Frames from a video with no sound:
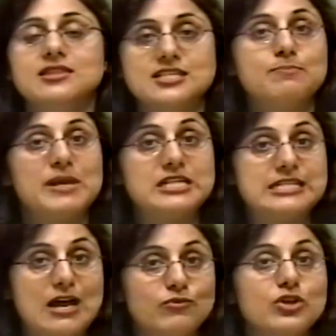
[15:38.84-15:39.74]
this pill
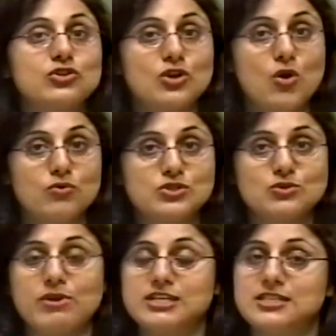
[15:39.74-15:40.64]
down your throat,
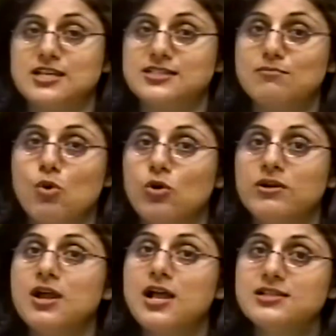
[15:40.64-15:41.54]
so it doesn't bore
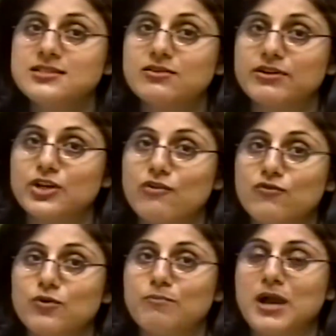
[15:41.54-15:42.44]
an ulcer in your
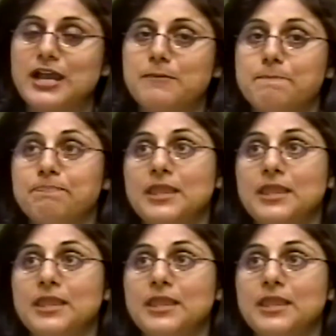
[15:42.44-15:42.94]
food pipe.